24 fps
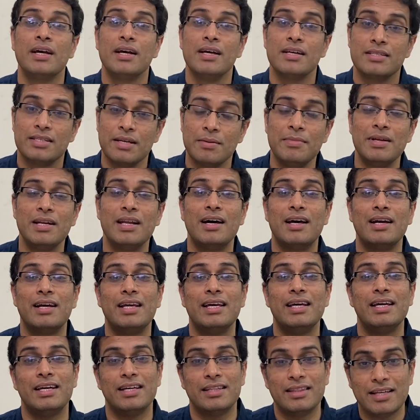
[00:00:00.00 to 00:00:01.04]

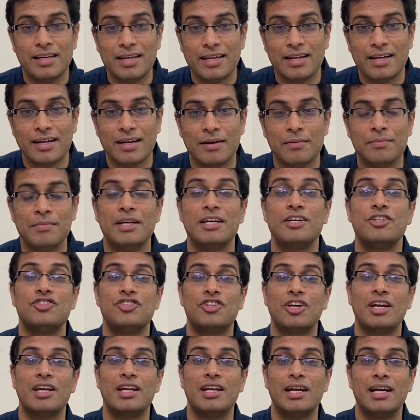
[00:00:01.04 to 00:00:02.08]
Similarly, Ethereum is
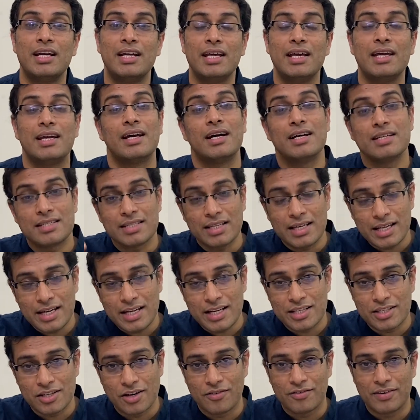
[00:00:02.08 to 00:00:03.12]
generating a
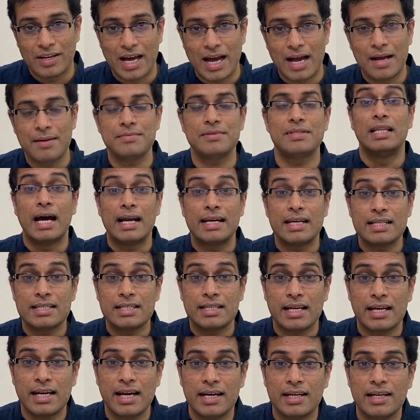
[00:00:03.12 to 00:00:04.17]
series of dApps that is
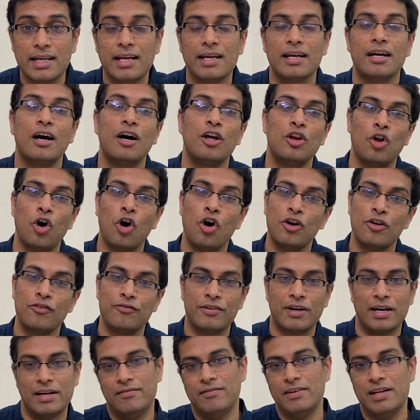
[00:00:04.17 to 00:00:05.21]
creating a lot of
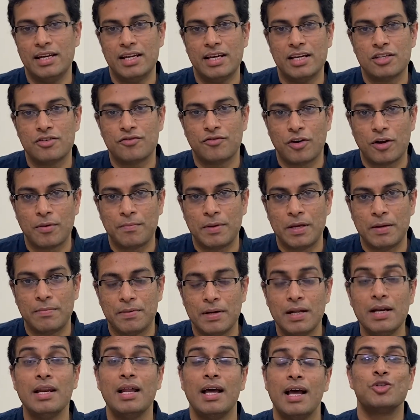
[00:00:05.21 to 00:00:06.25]
convenience for
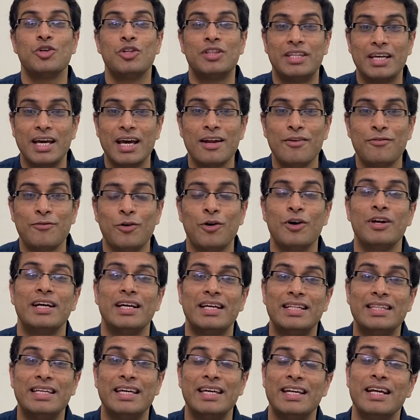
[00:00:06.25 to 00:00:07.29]
people. So therefore,
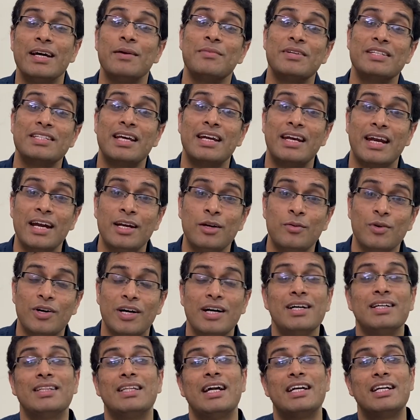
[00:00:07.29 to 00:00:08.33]
Ethereum is a
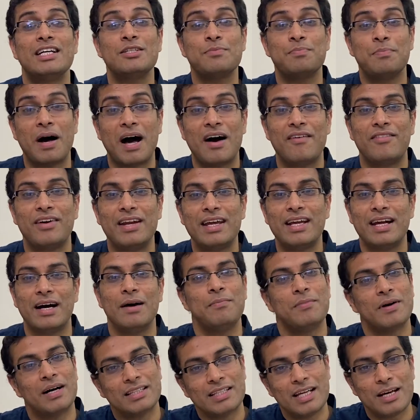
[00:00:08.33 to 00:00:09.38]
network that is powering up
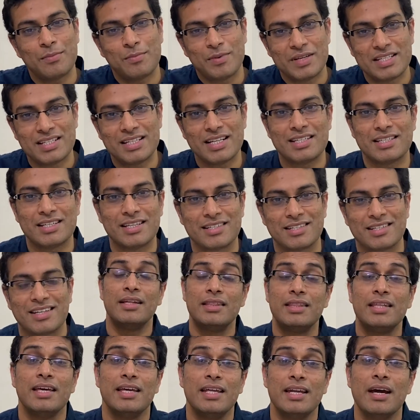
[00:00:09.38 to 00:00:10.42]
other businesses.
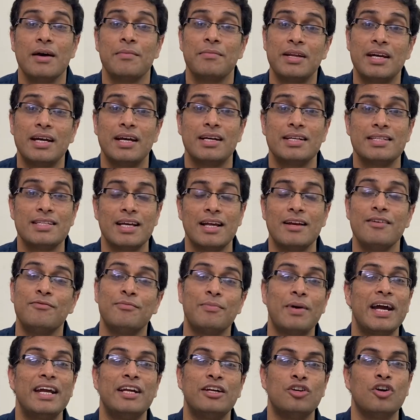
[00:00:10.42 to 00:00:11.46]
Ethereum in itself
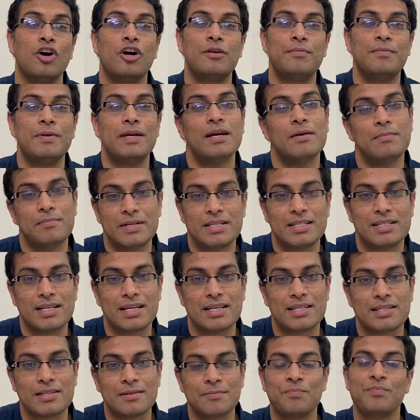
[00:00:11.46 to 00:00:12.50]
might not be a
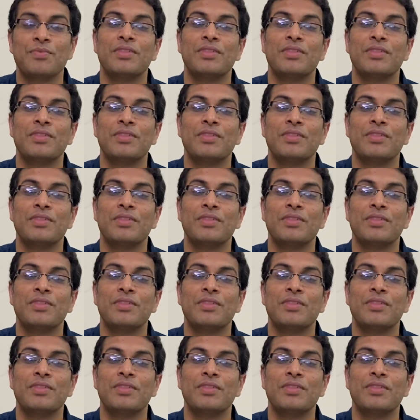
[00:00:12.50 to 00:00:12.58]
business.